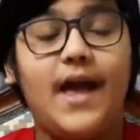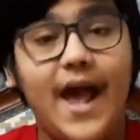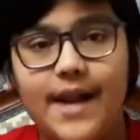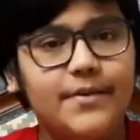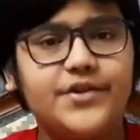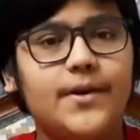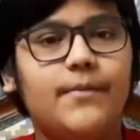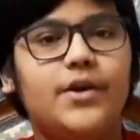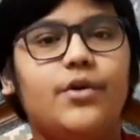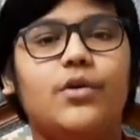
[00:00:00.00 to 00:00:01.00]
Albus
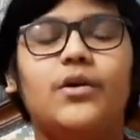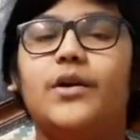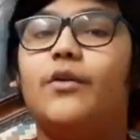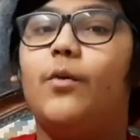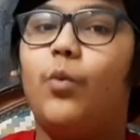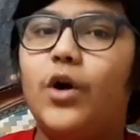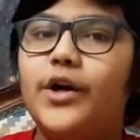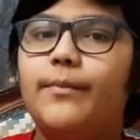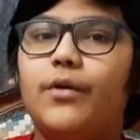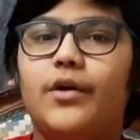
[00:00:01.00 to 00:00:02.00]
Dumbledore,
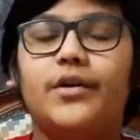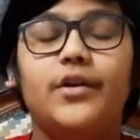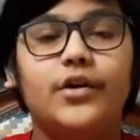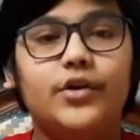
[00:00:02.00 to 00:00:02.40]
Voldemort